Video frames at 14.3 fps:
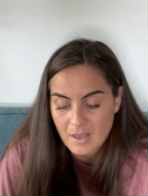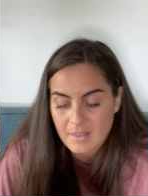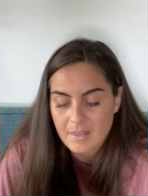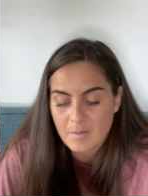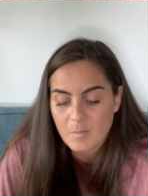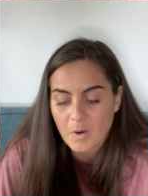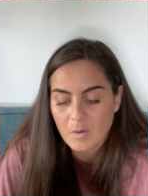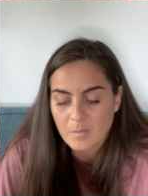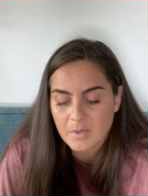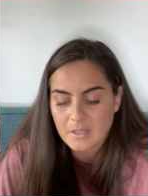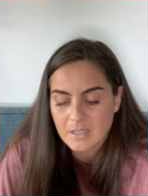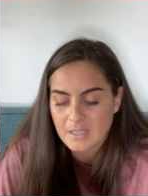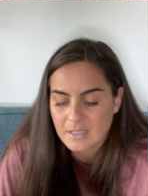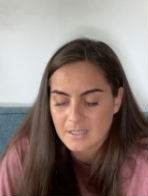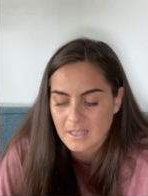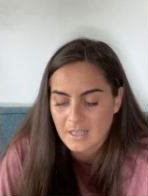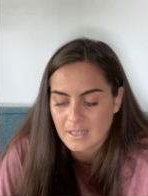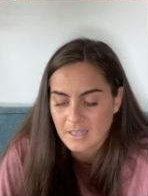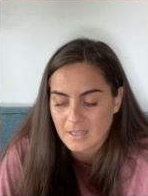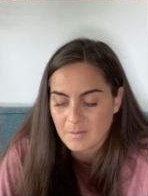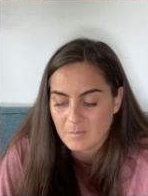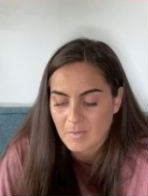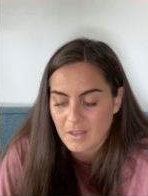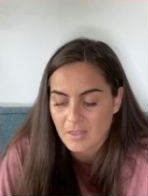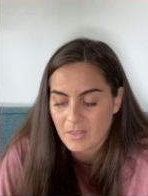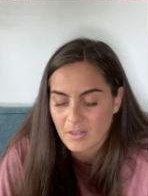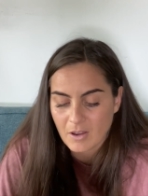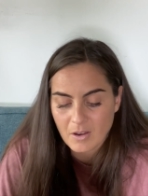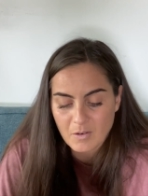The moment he said it, my
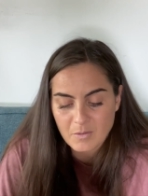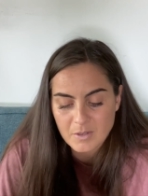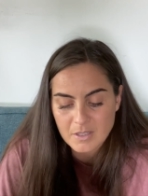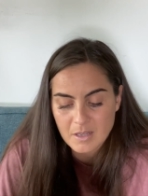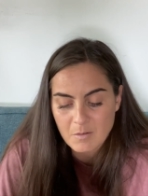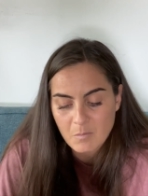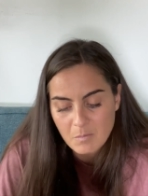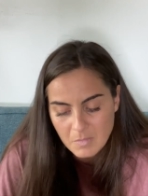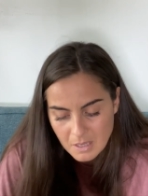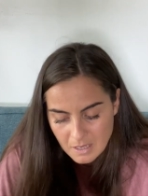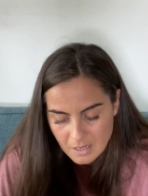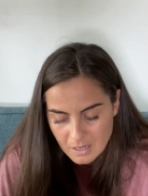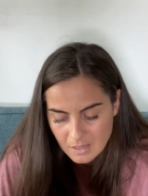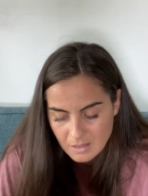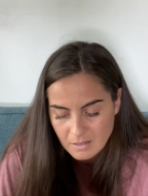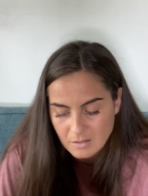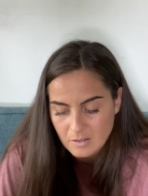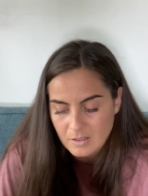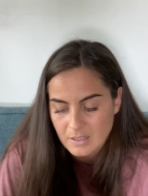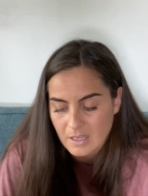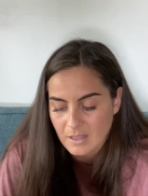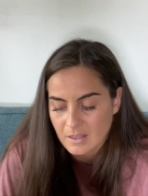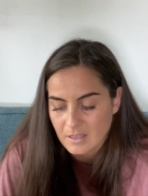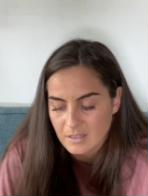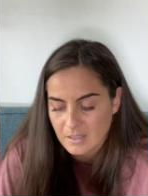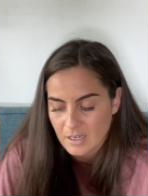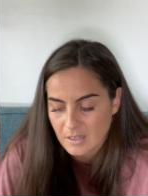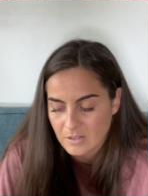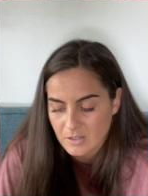thought was immediately to set the
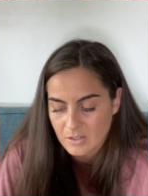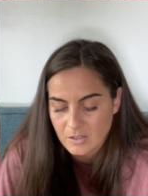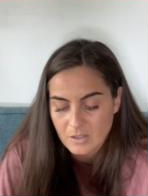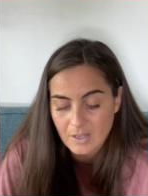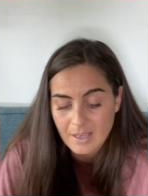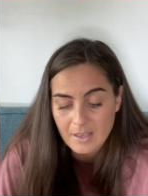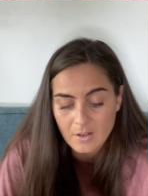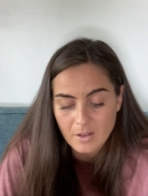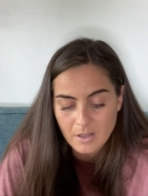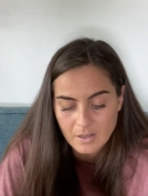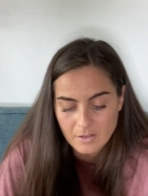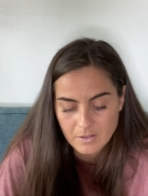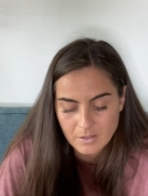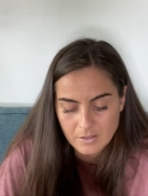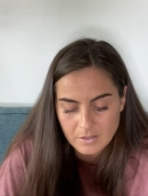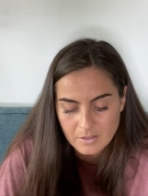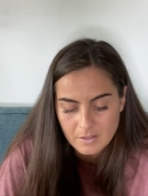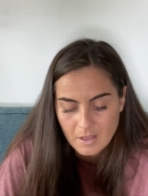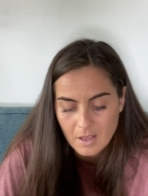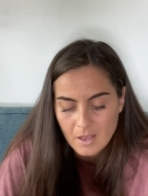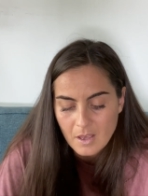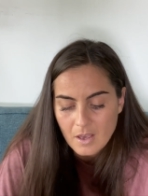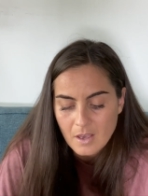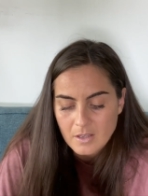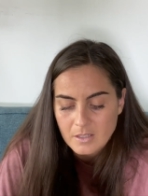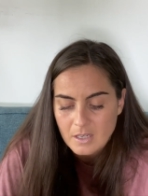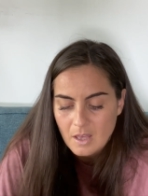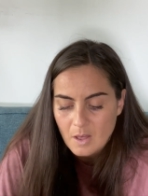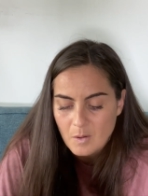intention to heal others,
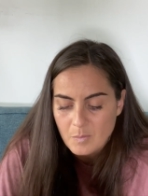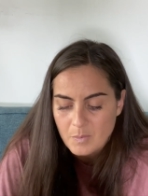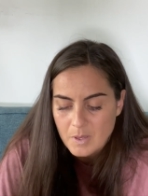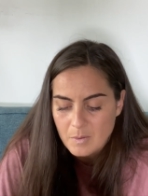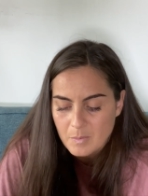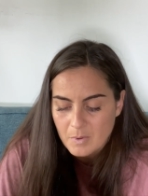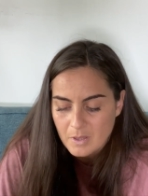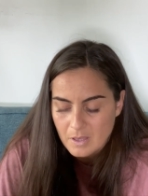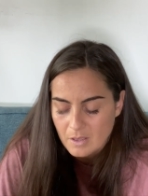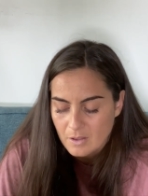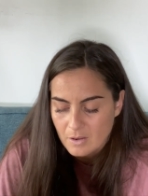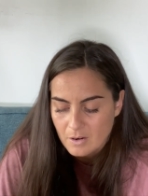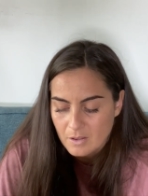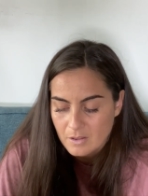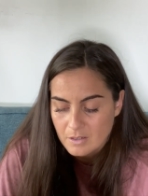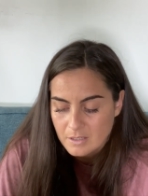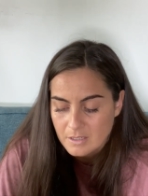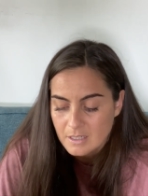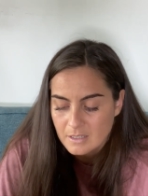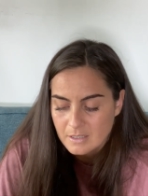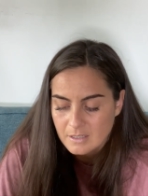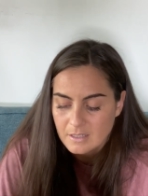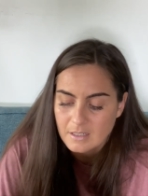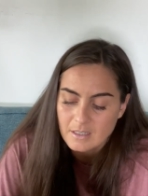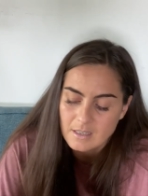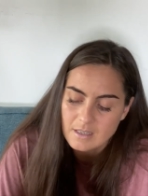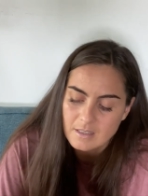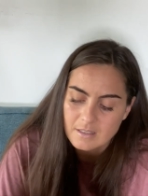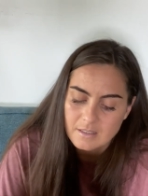to help people hear the
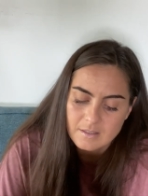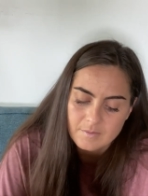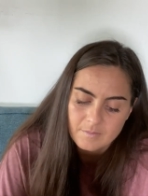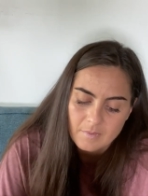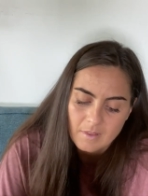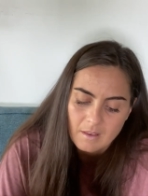dis-ease.